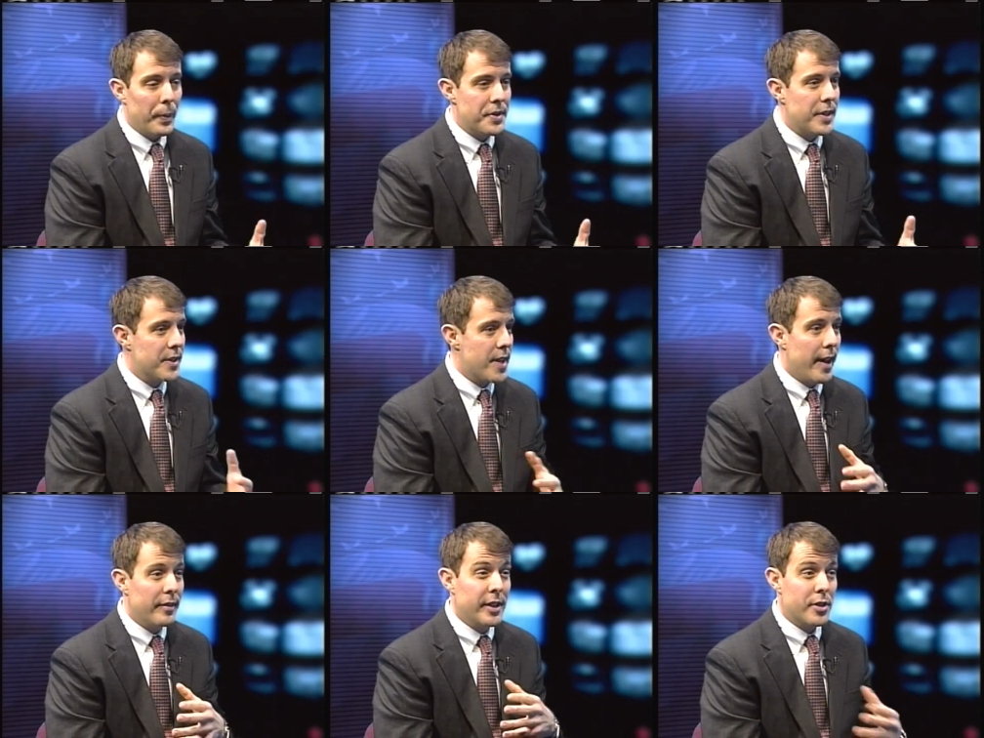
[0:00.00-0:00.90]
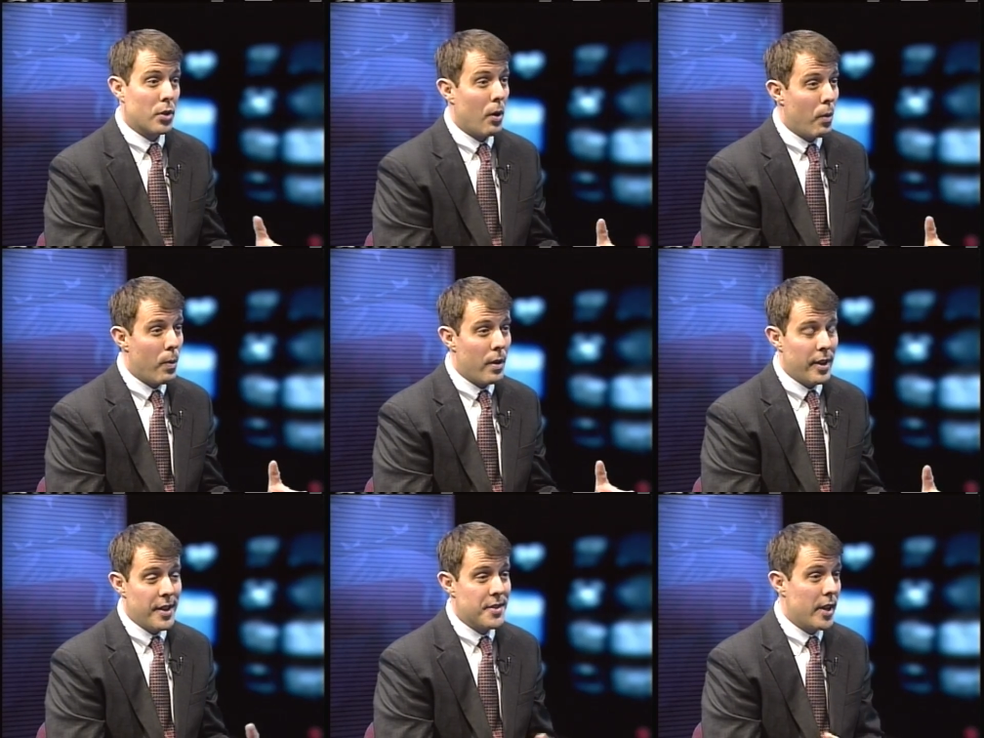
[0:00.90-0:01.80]
seek to have in each cohort
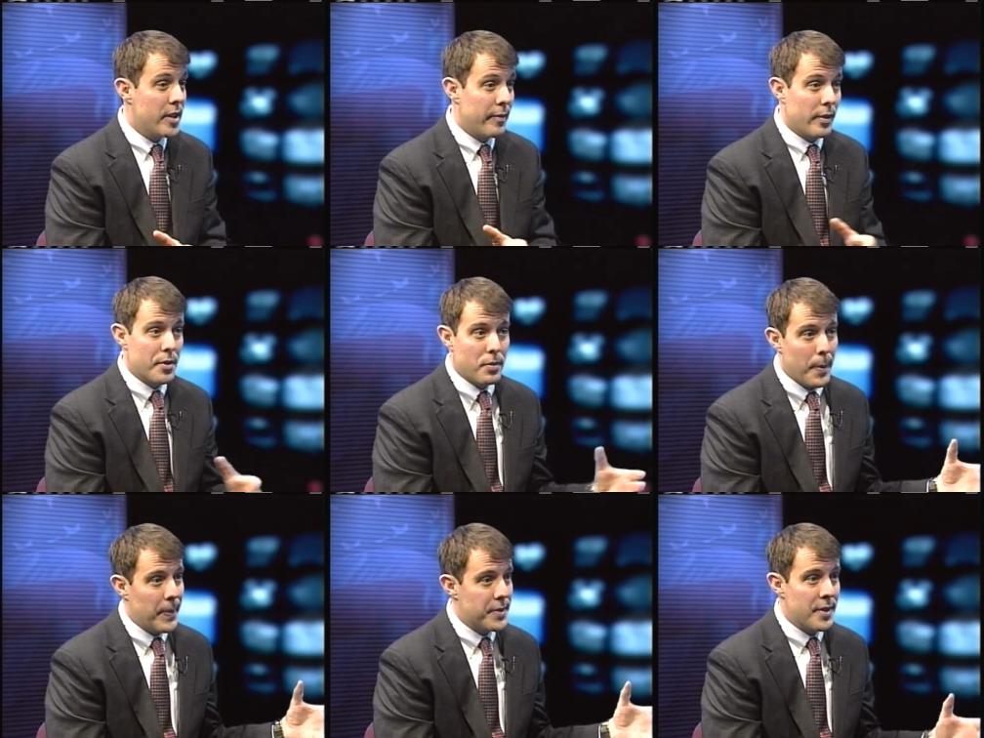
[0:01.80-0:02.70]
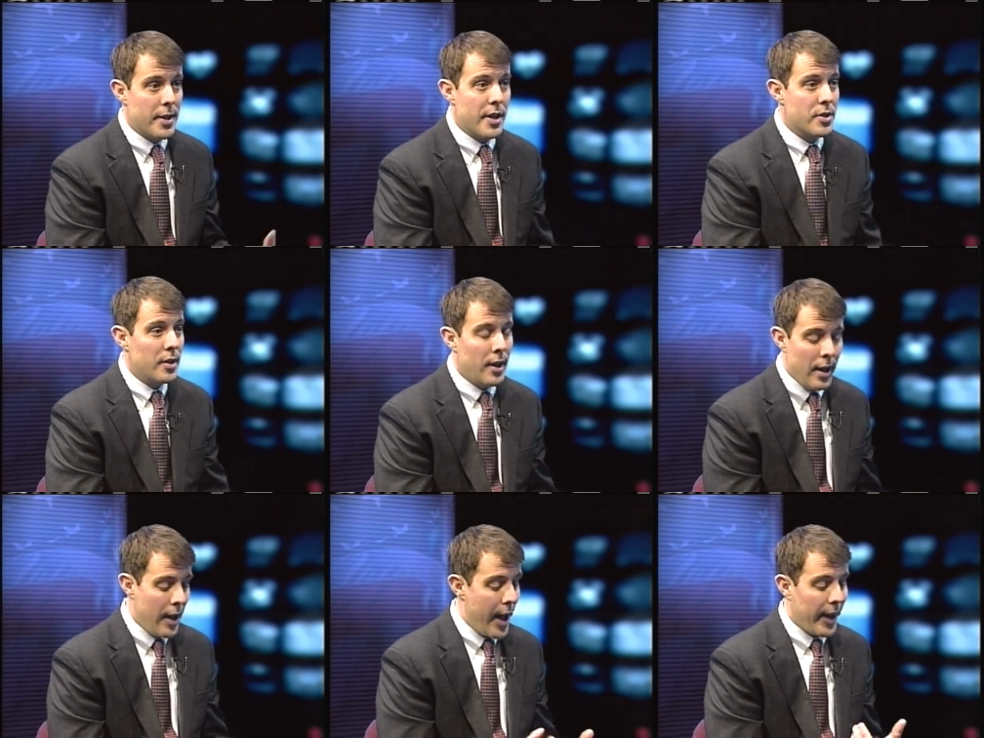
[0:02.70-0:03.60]
is a diverse representation:
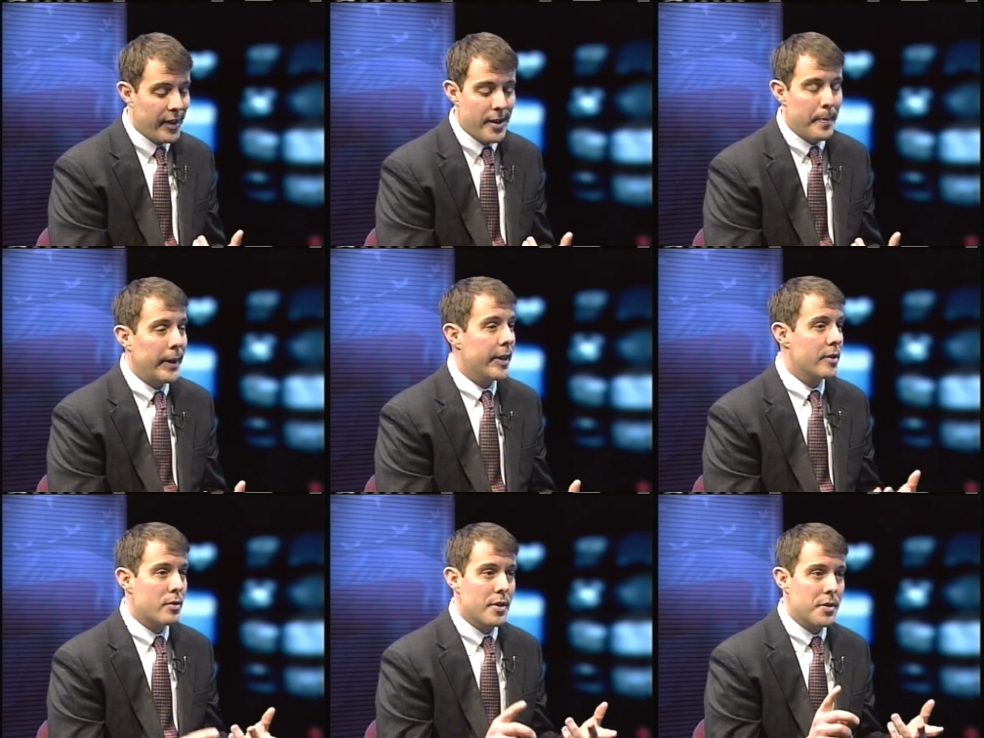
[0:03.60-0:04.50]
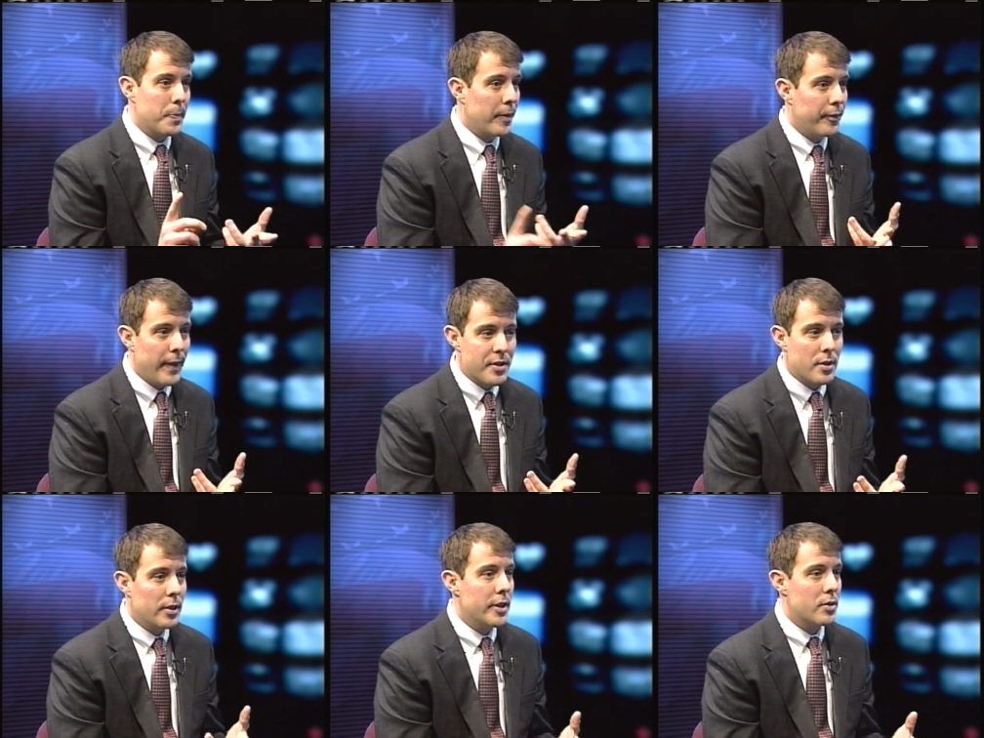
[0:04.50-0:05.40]
academic interests,
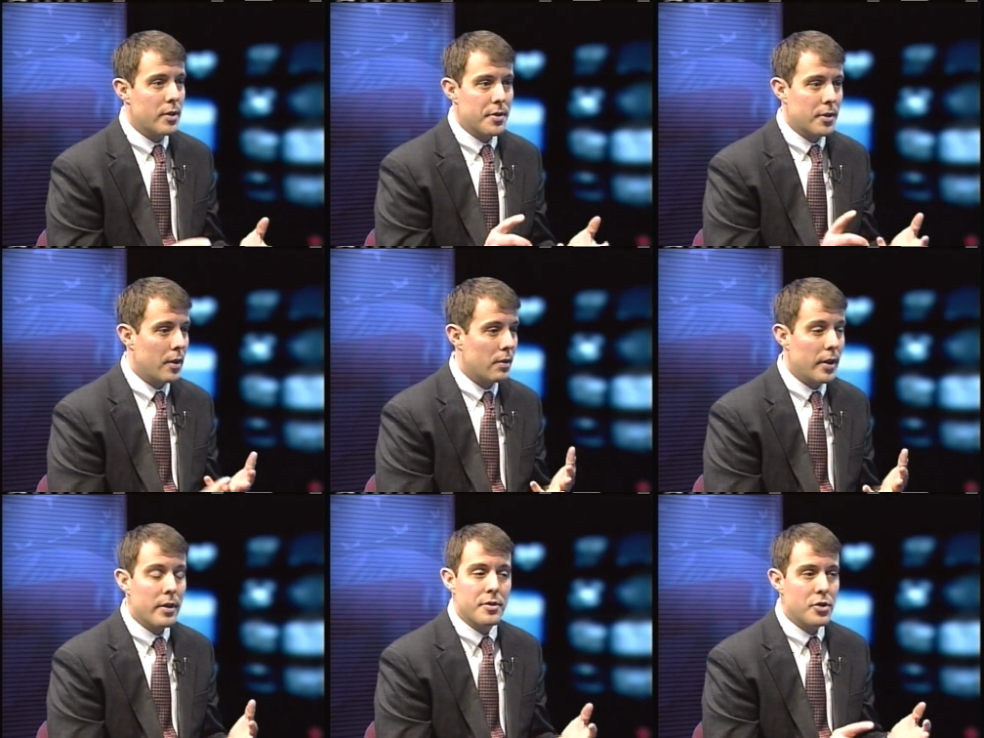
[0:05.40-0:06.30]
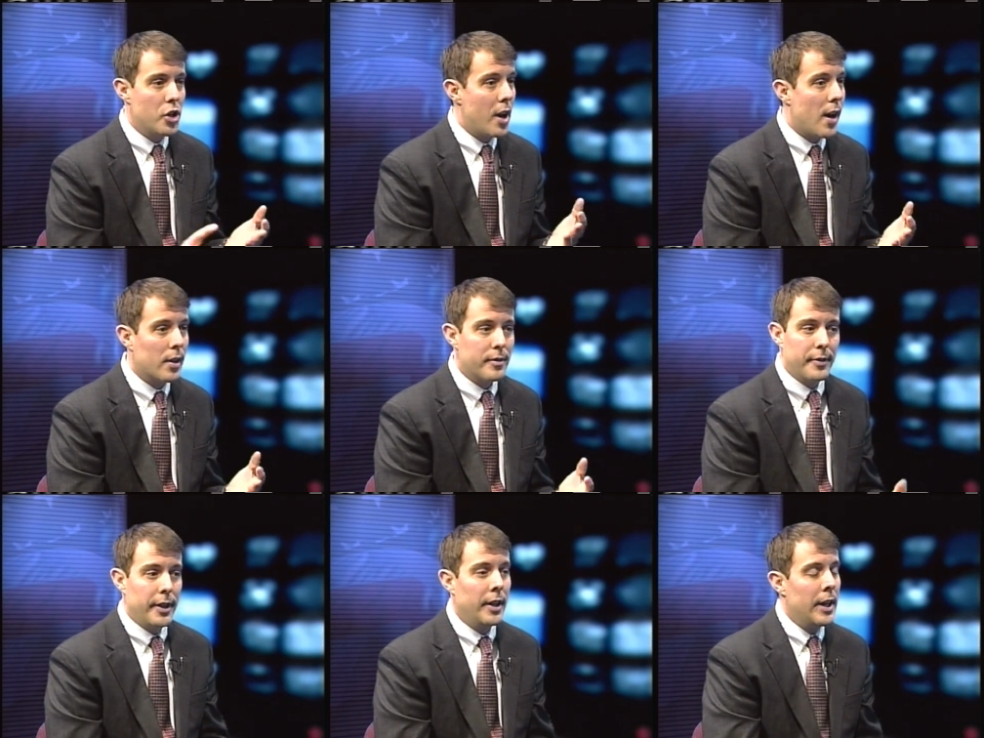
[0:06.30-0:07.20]
professional interests, careers,
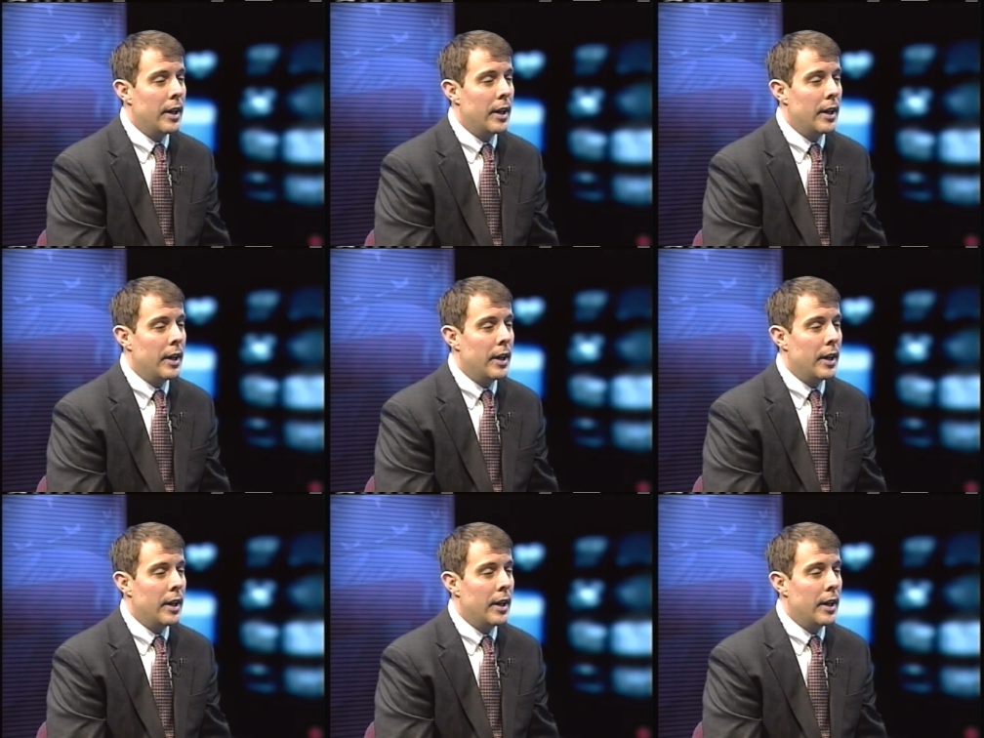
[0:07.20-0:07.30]
geography,